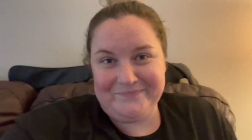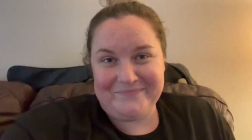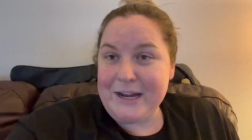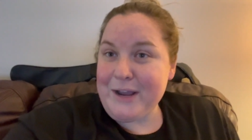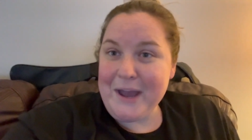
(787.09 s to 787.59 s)
I'm
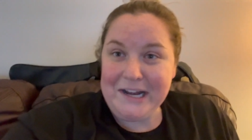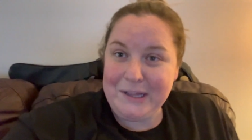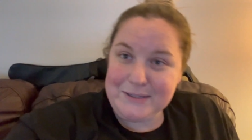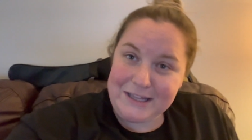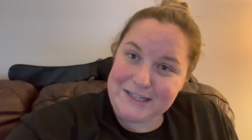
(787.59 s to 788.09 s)
gonna go ahead and
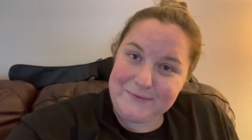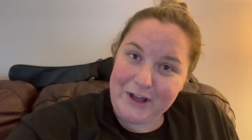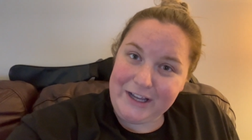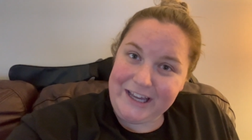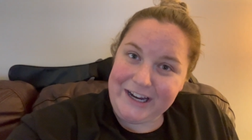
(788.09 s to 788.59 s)
close out this
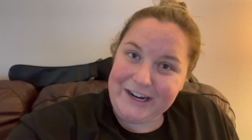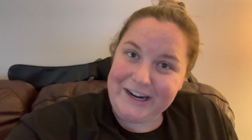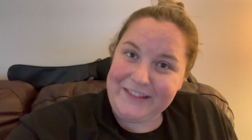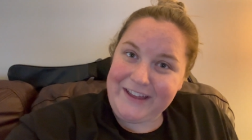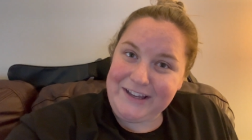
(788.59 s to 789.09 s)
vlog here.
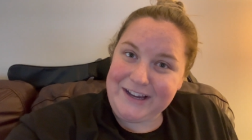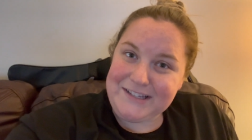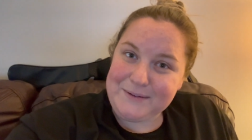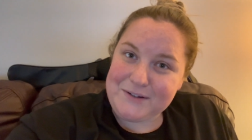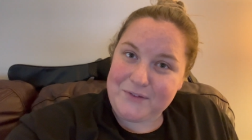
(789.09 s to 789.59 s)
Thank you guys
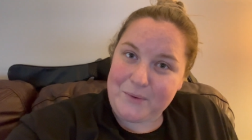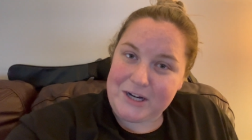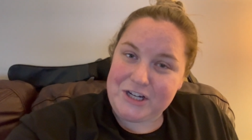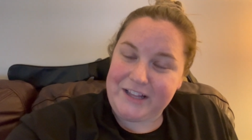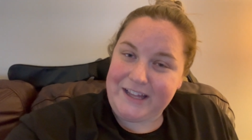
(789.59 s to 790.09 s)
so much for
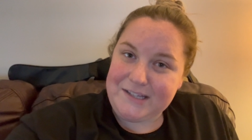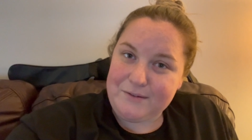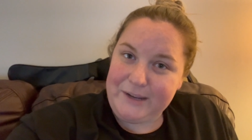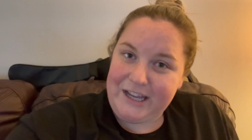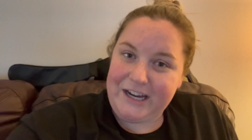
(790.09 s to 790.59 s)
watching. Thanks for
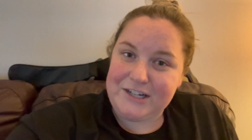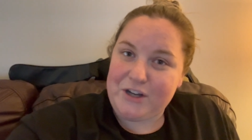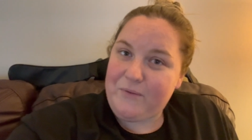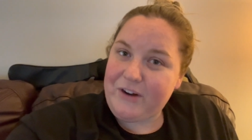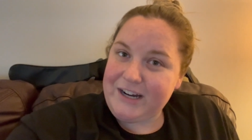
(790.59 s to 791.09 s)
being here.
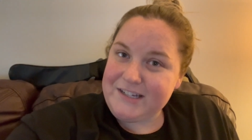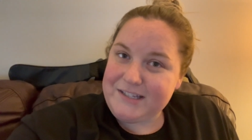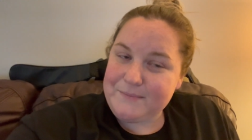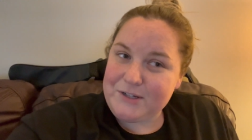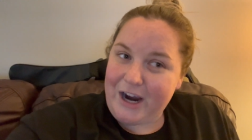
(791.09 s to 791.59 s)
Don't forget to
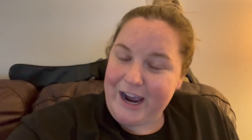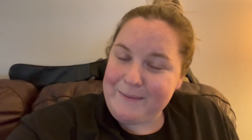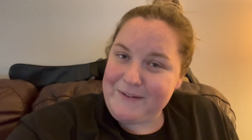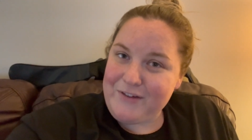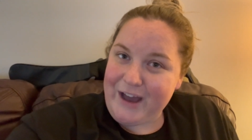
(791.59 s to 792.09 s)
subscribe
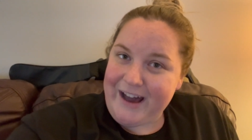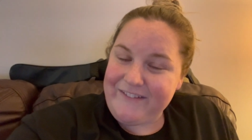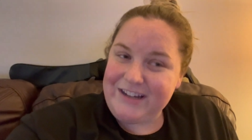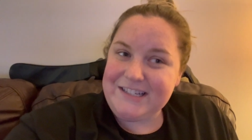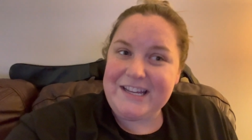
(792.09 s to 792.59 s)
if you
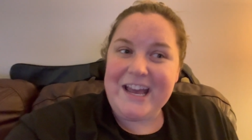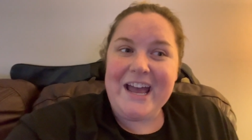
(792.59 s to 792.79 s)
haven't.